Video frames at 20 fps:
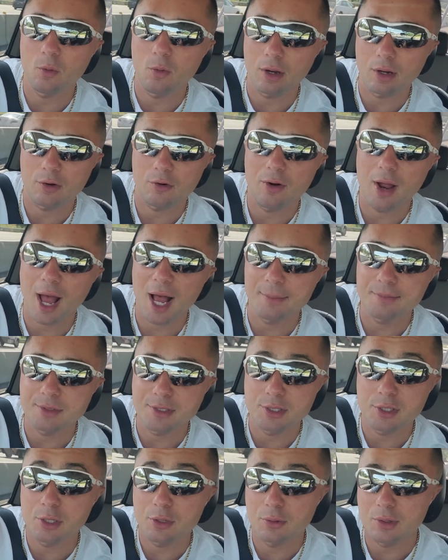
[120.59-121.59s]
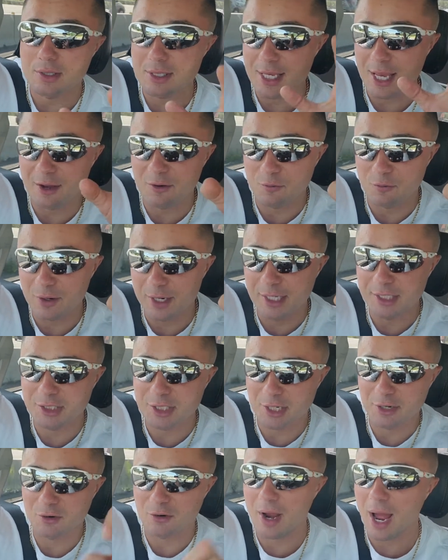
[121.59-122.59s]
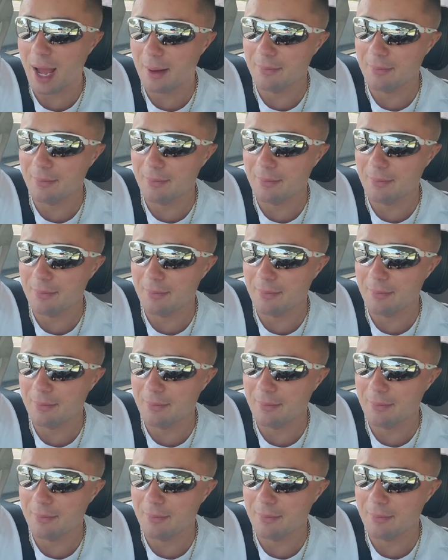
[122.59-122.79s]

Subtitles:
What crabs do is they reach and grab